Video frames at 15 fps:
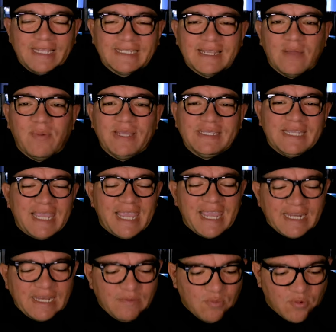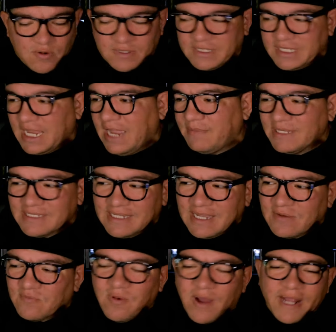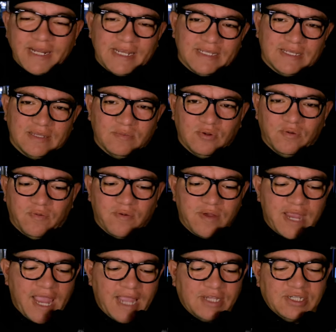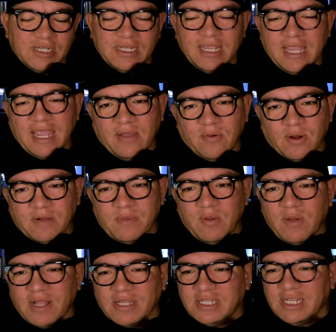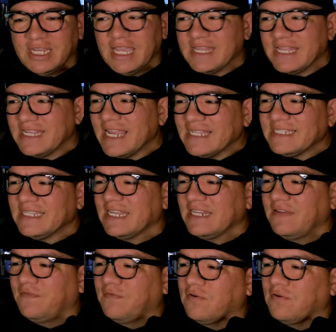not waste any more time. Let's get right into the movie reaction. We're going to be watching again the 1994